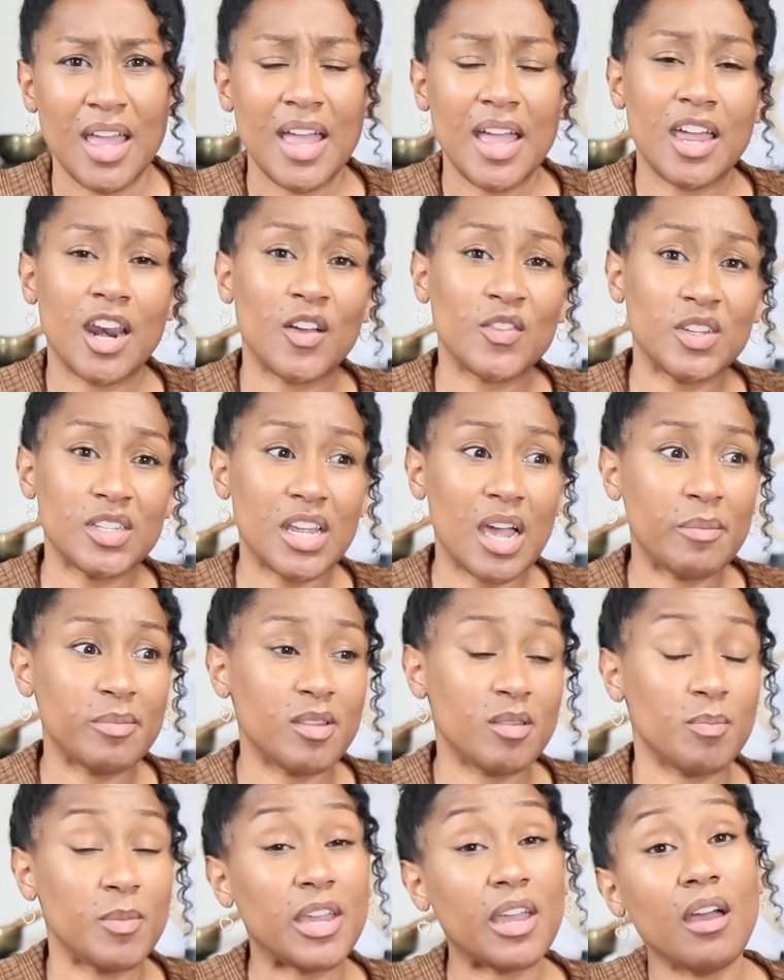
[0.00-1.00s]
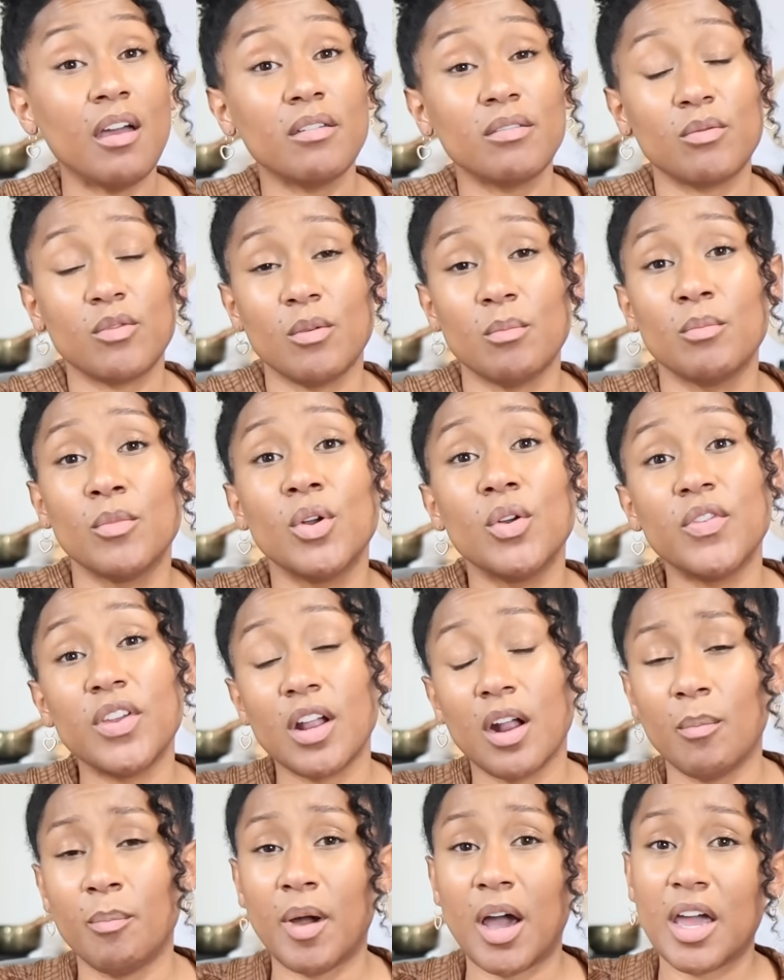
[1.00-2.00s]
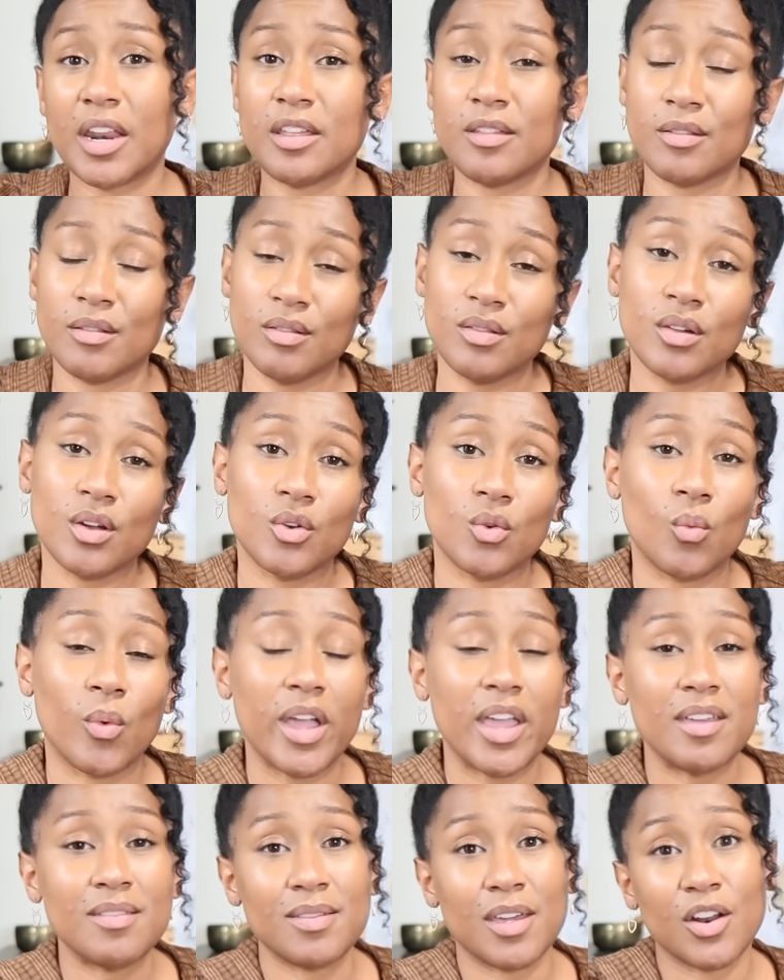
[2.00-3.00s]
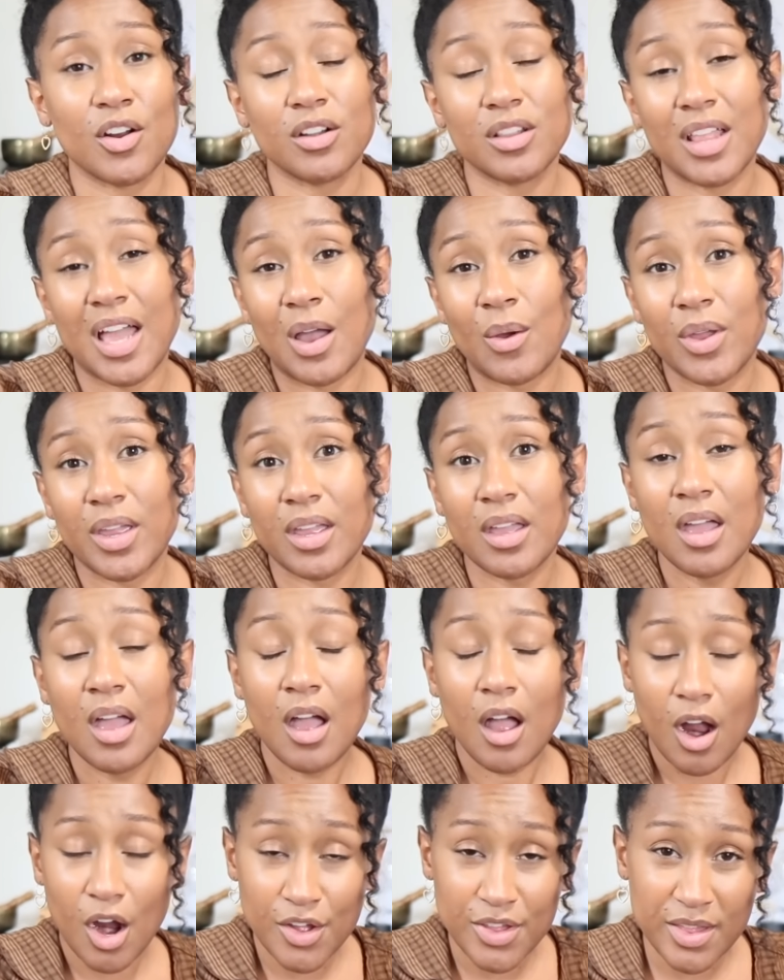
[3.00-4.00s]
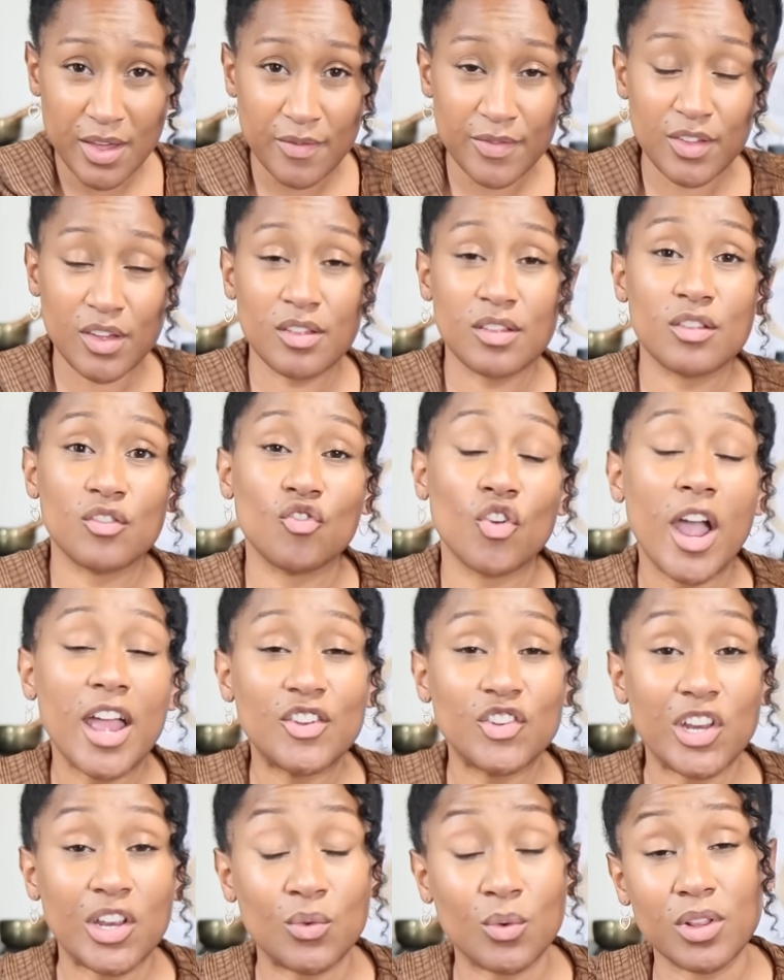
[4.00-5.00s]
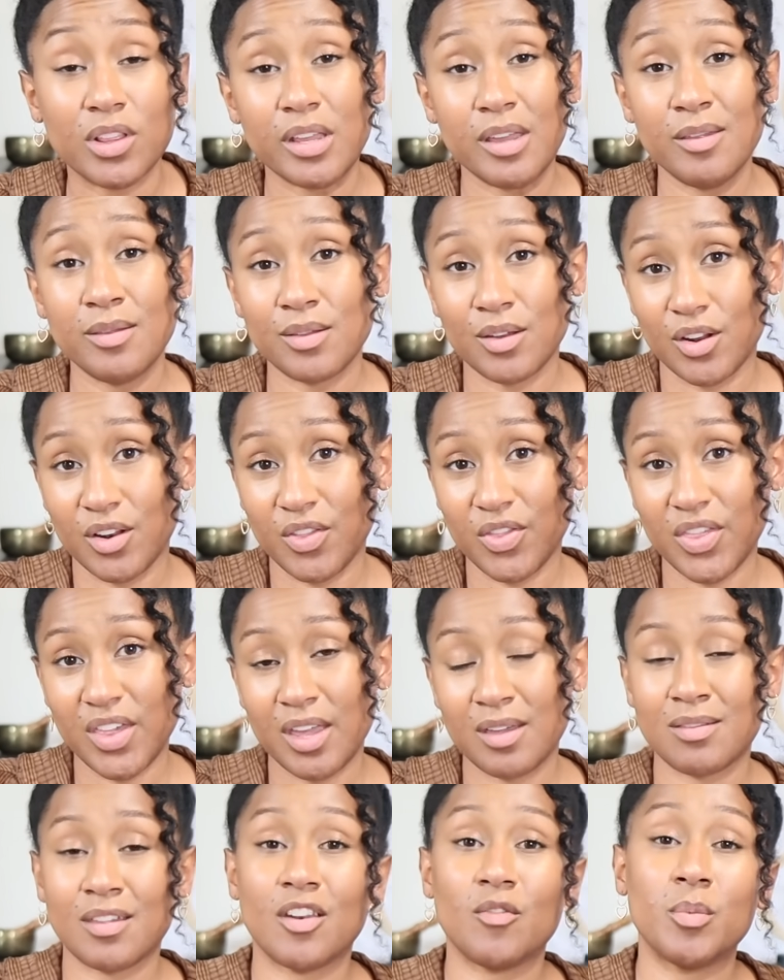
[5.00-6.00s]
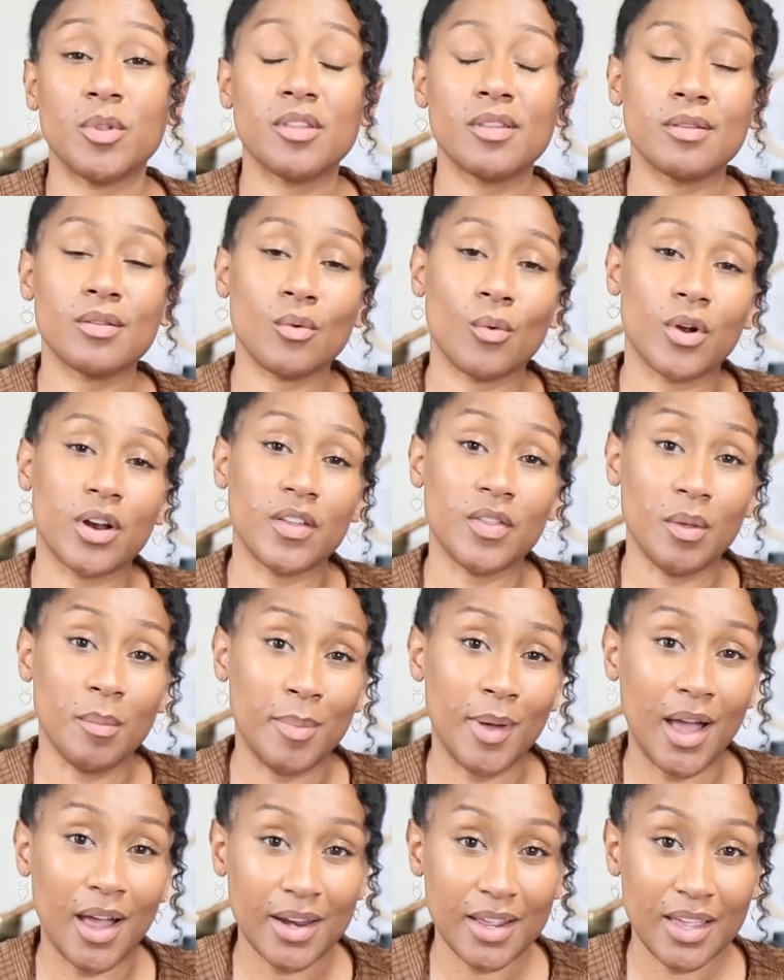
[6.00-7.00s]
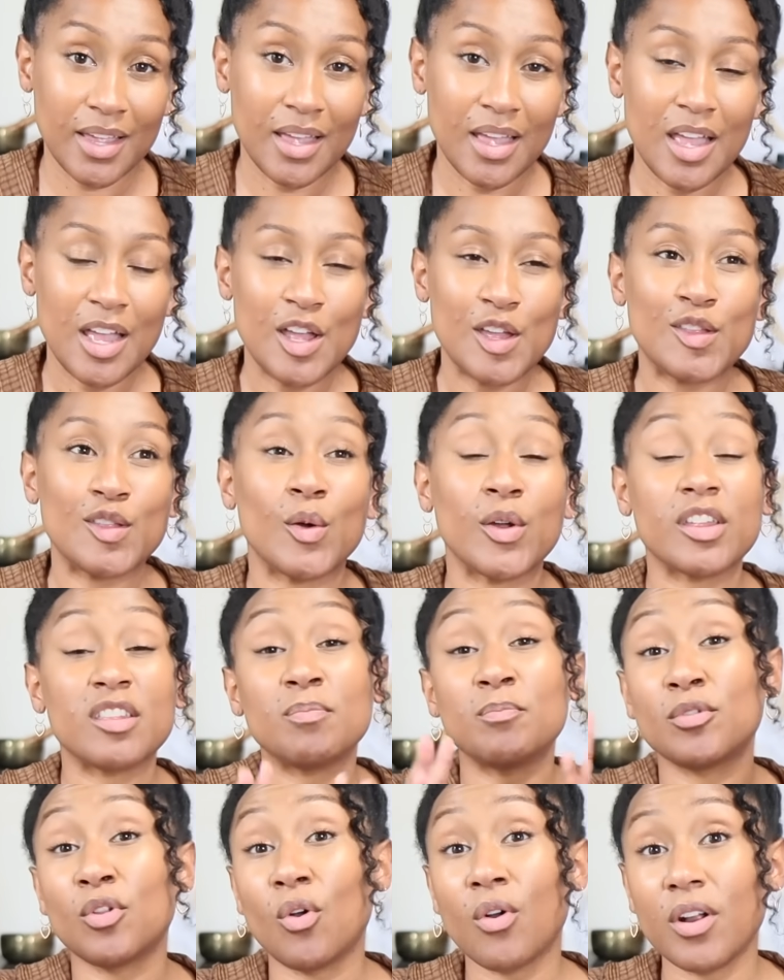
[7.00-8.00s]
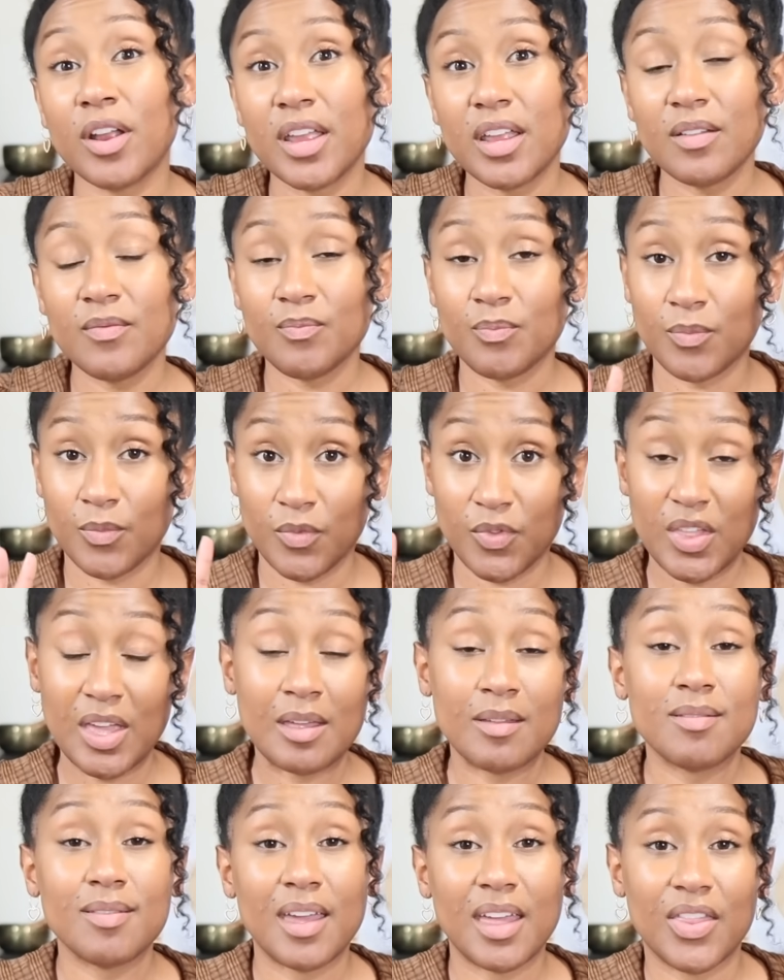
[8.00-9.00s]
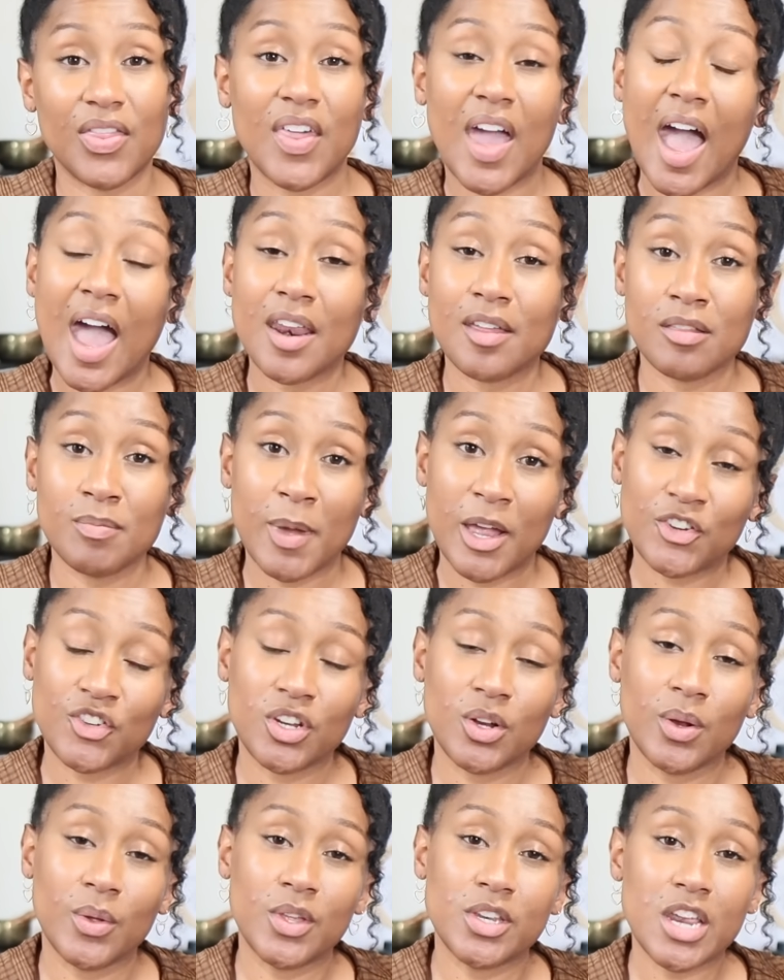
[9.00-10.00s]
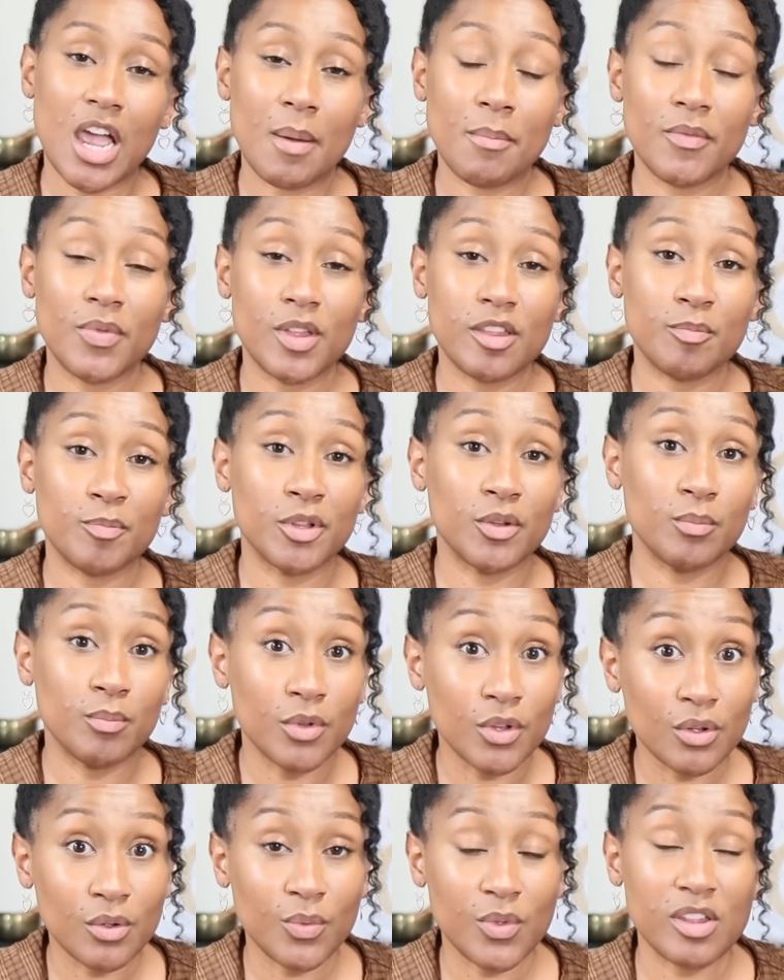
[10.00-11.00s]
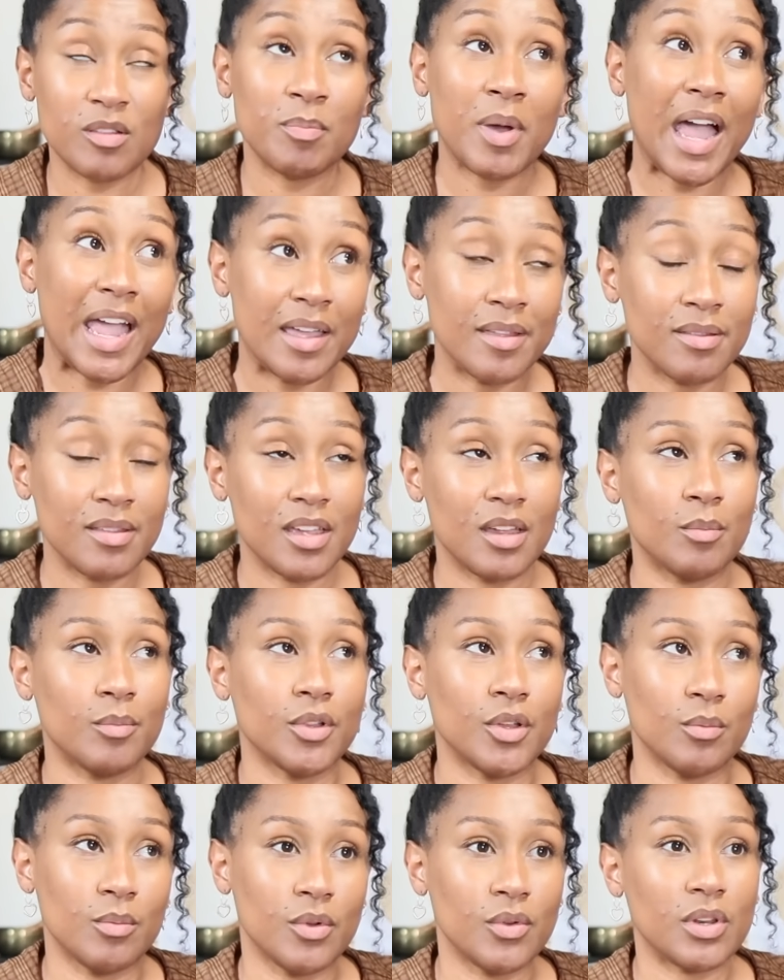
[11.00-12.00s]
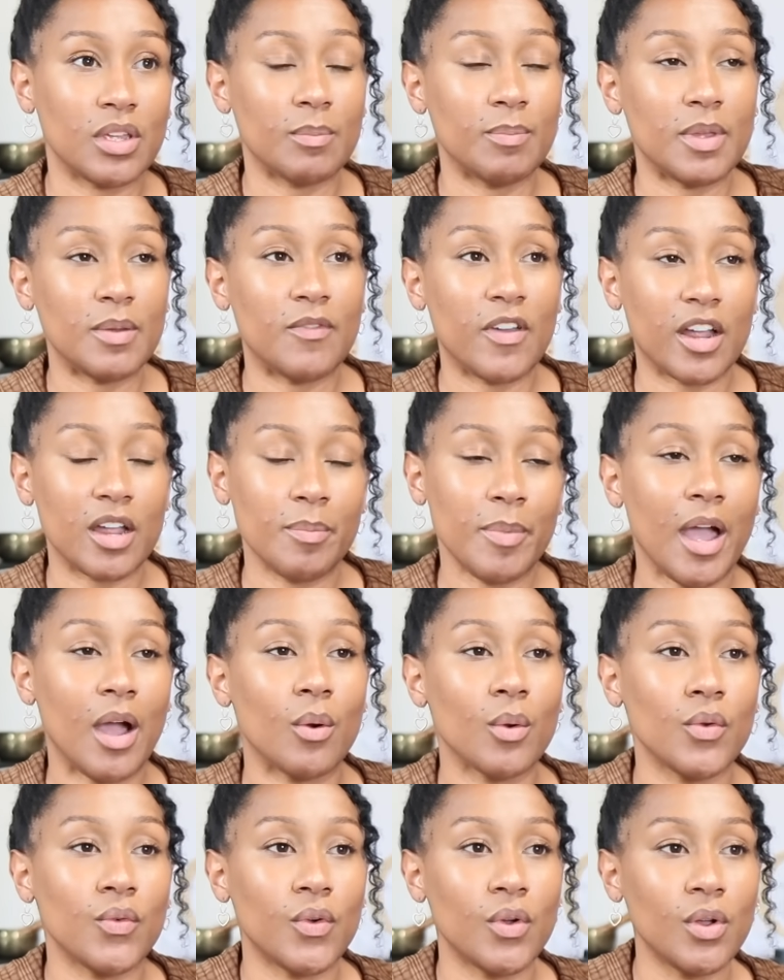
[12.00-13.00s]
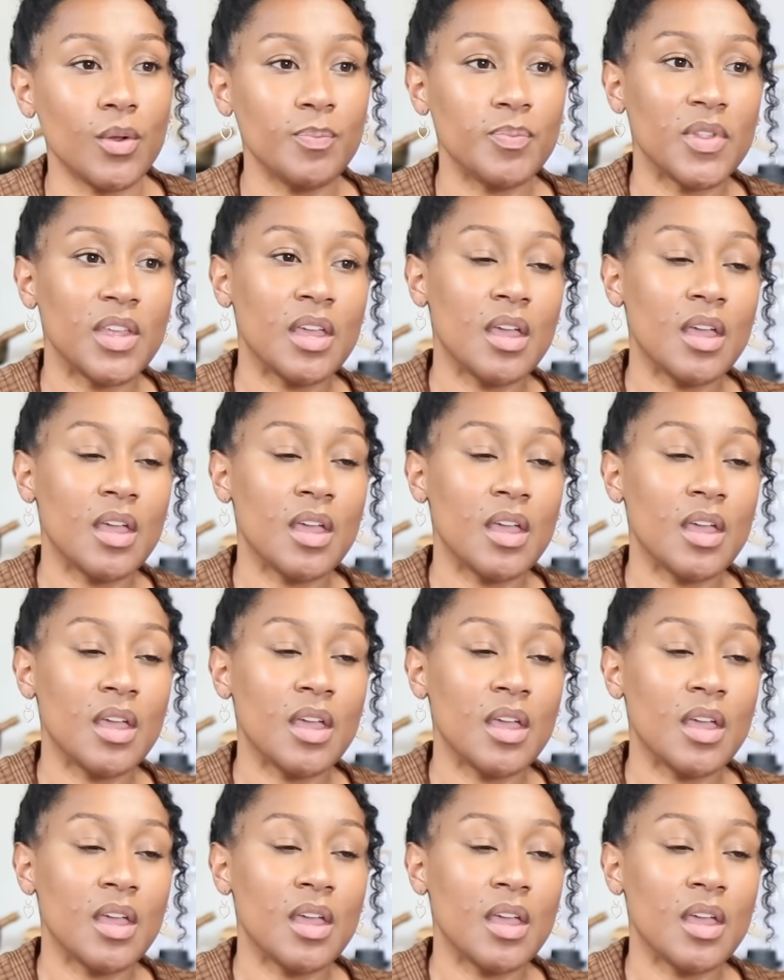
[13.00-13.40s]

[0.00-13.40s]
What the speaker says: And oftentimes it's because we're moving our bodies in certain ways that are allowing ourselves to stretch and release certain things that have been stored in the body. So exploring things like that, especially around the time of this blue moon, this Piscean blue moon, can be very powerful.